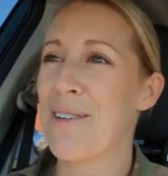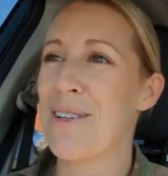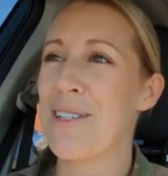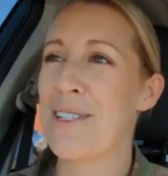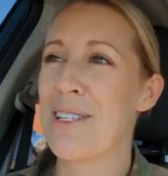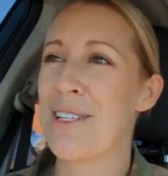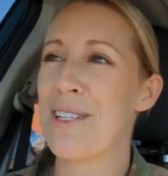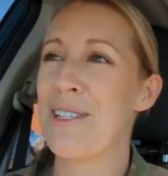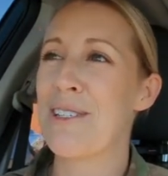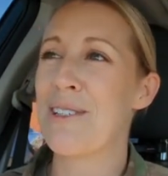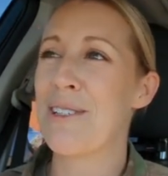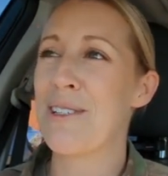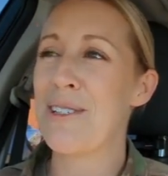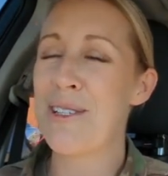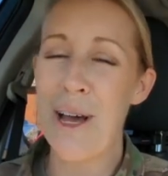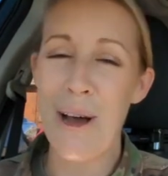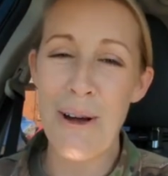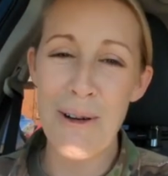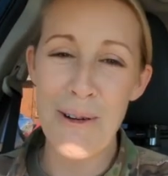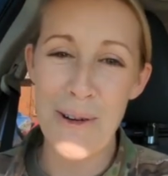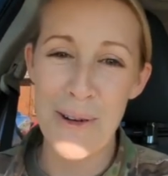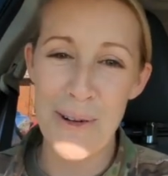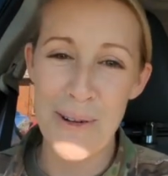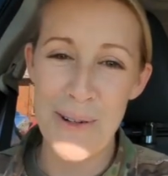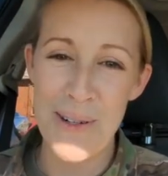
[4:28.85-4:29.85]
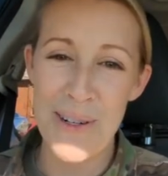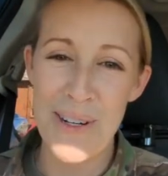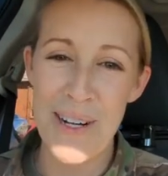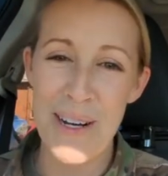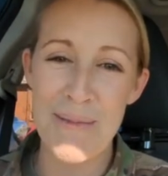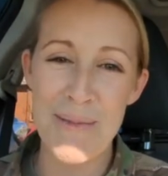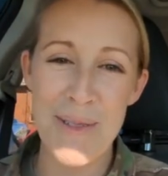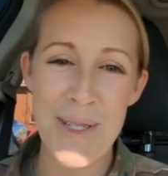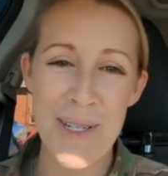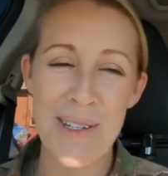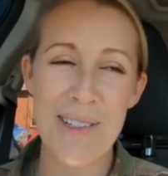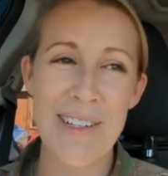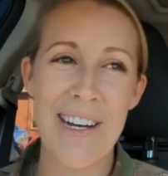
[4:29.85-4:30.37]
It was so
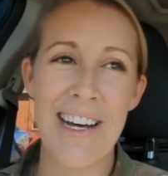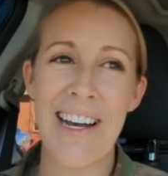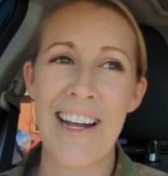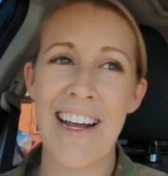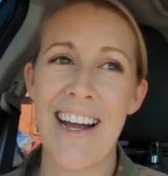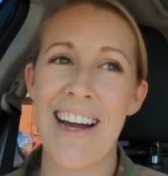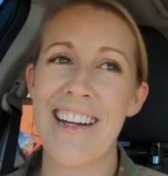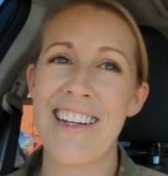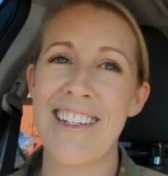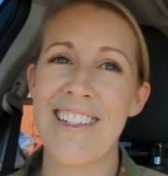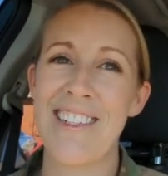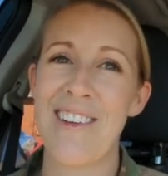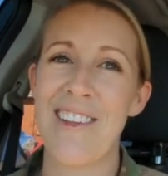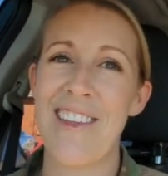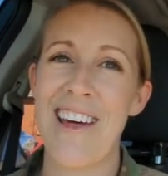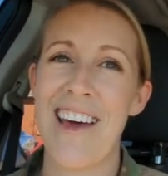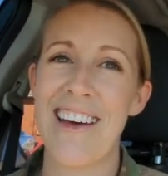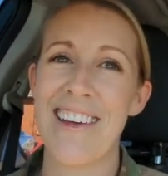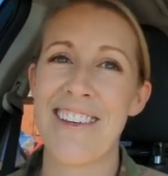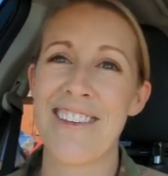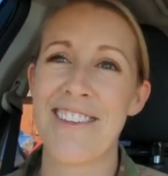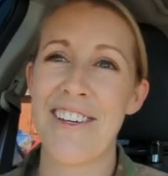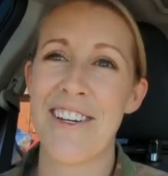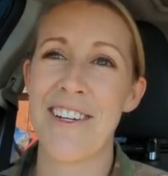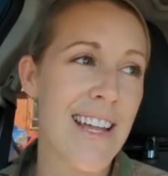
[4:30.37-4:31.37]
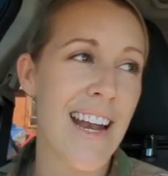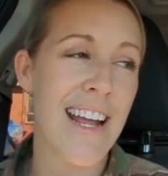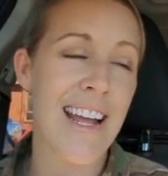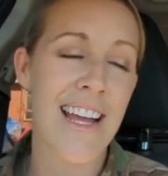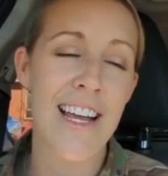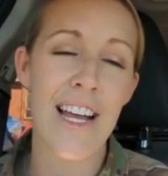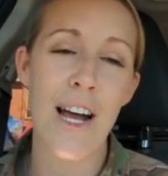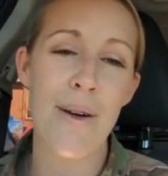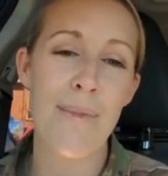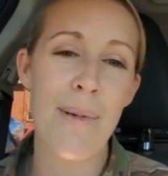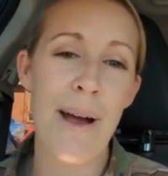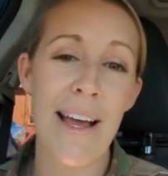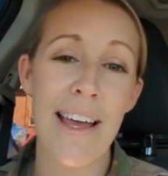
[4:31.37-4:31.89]
cool. I'm so glad I got to do that. He said
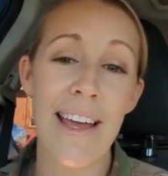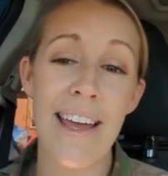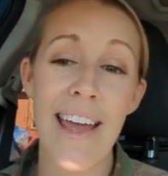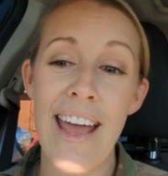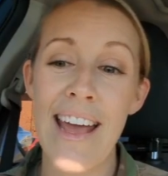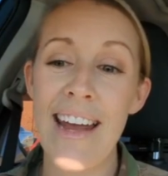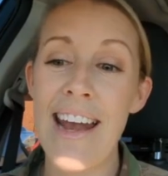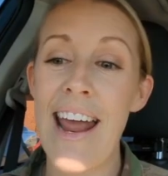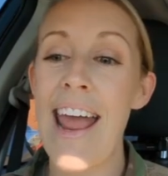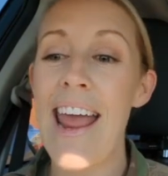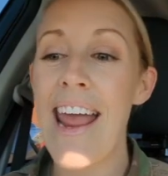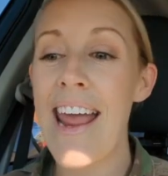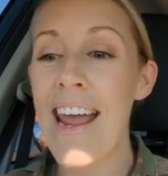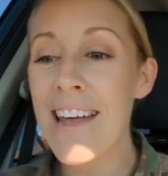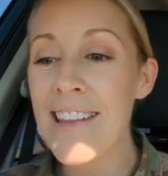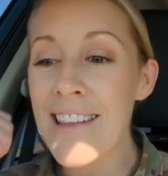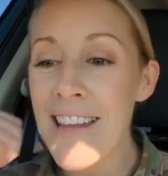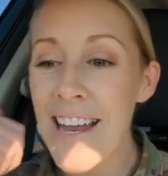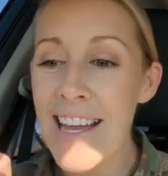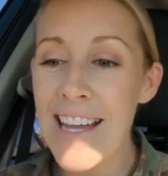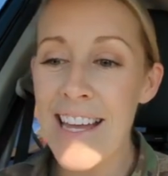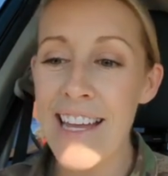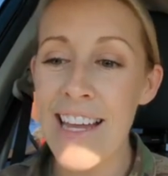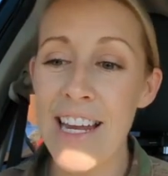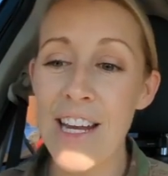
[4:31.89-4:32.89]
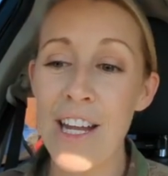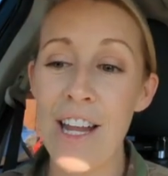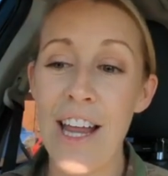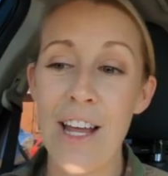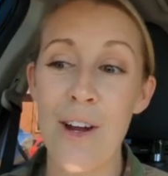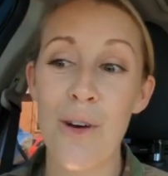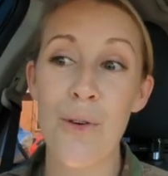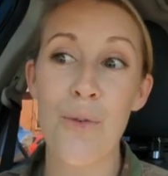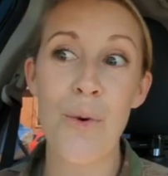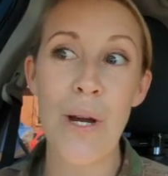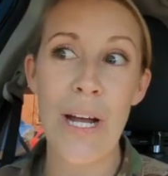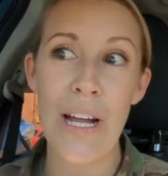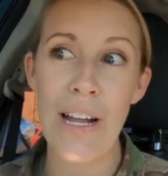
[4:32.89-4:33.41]
I can come back again and I can get
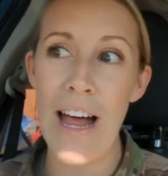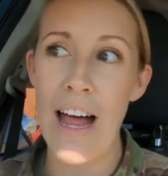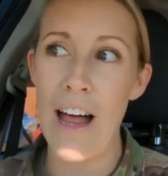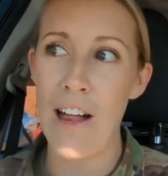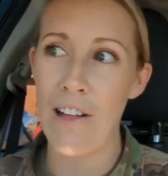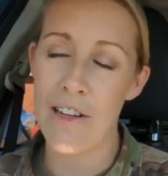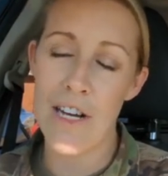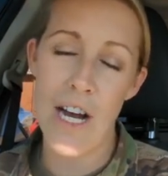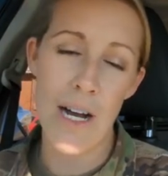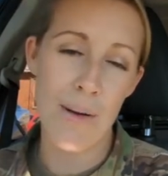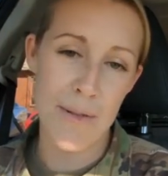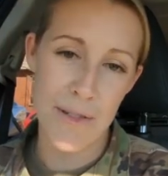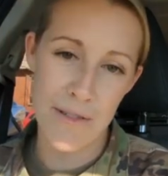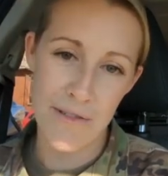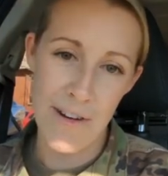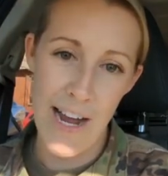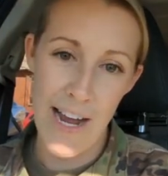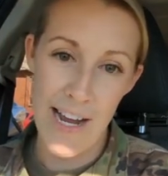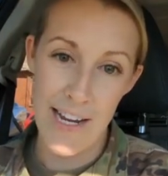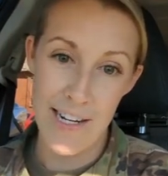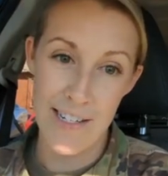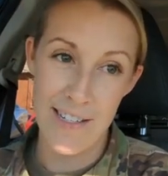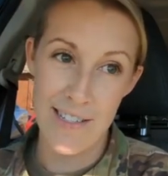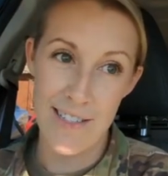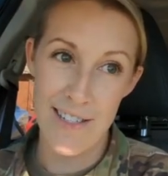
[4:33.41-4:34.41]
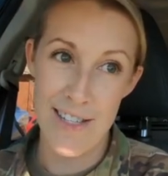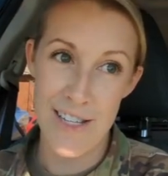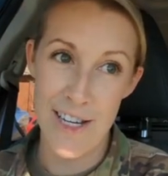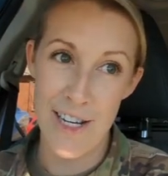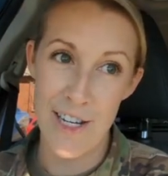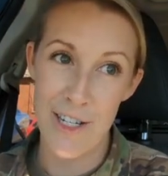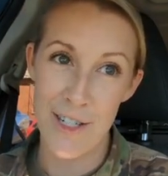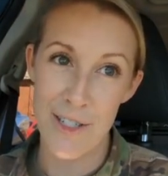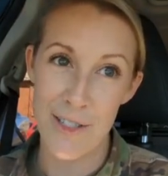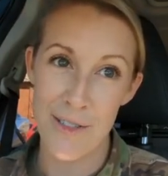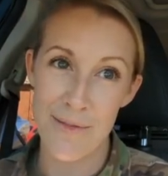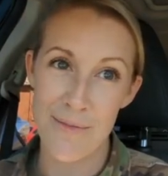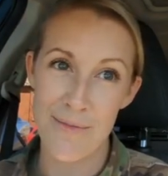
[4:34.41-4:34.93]
like a real helicopter ride.
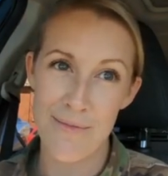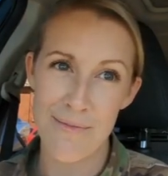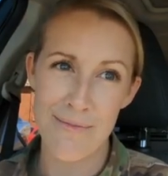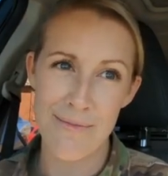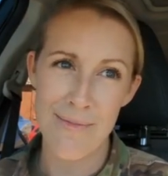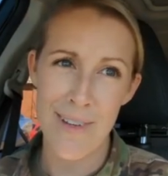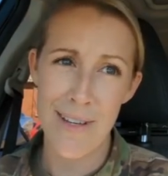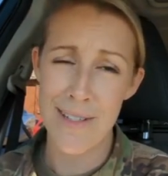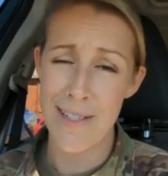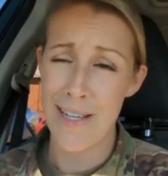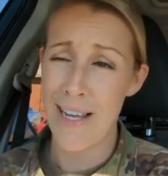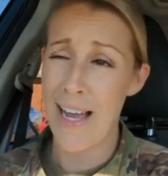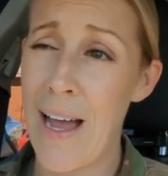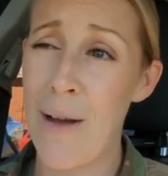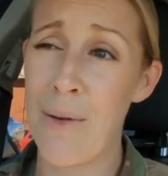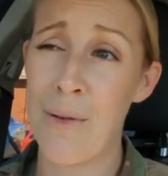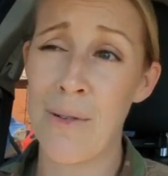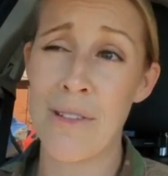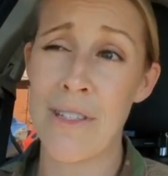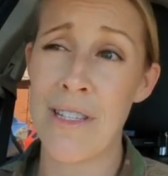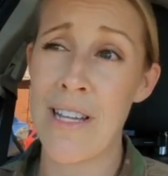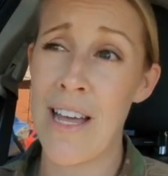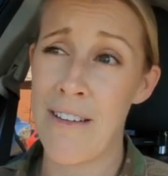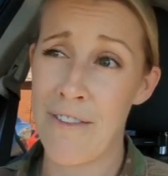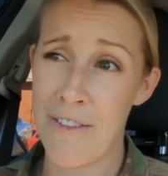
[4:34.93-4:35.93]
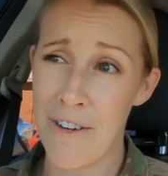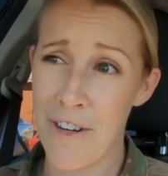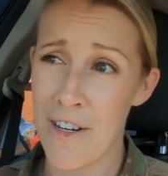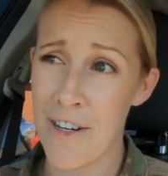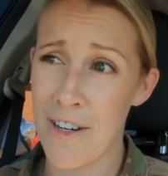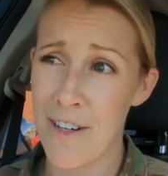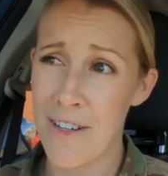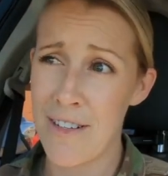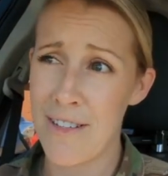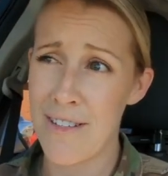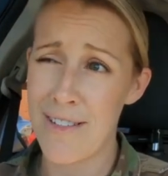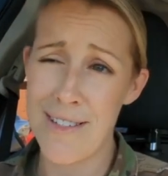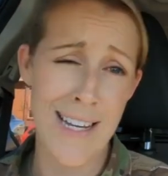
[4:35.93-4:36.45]
So I was like, I will
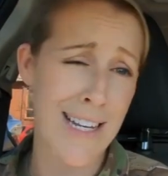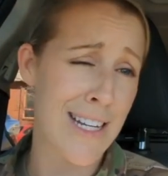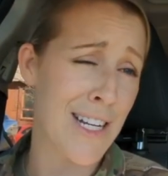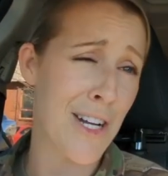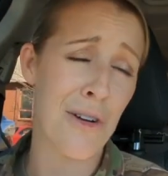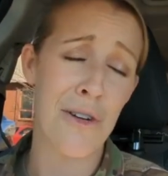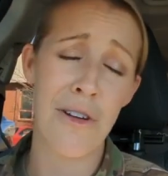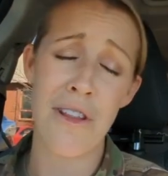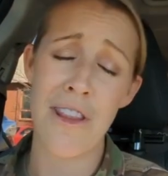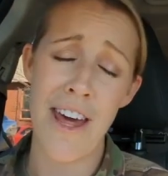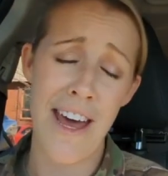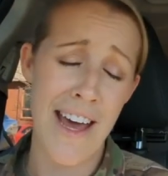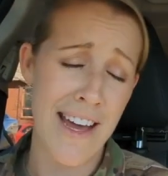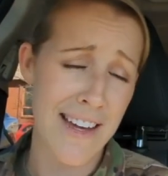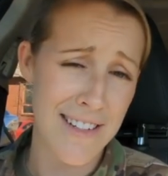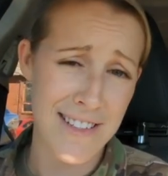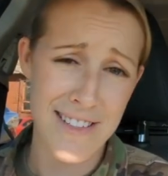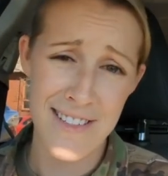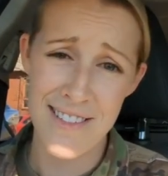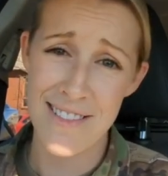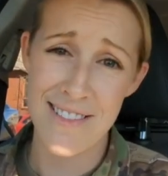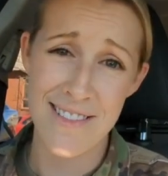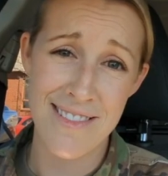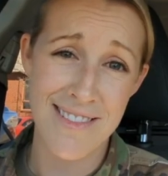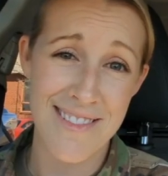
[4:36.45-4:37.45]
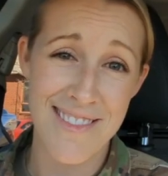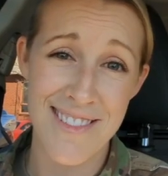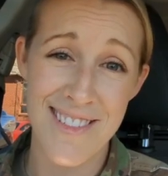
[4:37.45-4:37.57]
never say no to that.